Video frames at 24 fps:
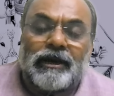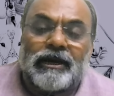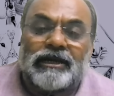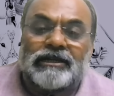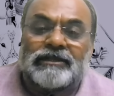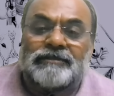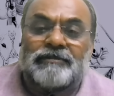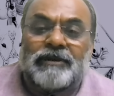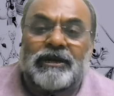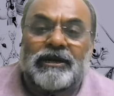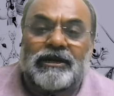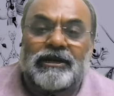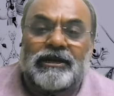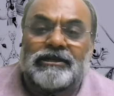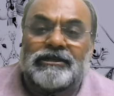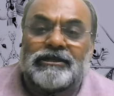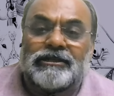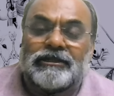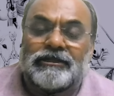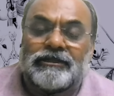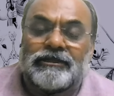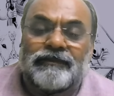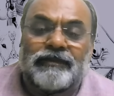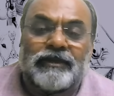
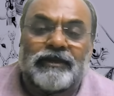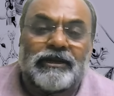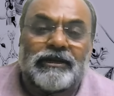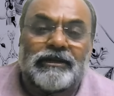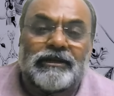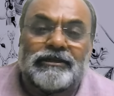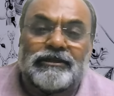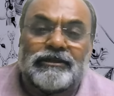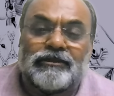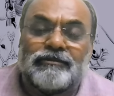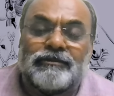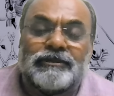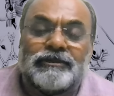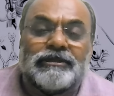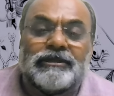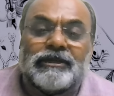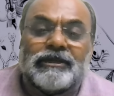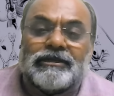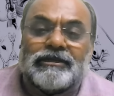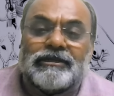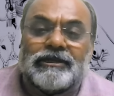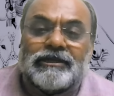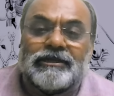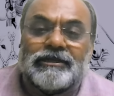expectations of the consumers are
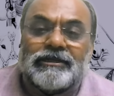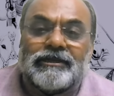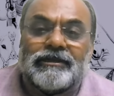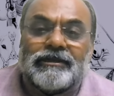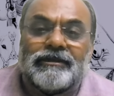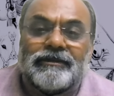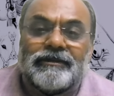changing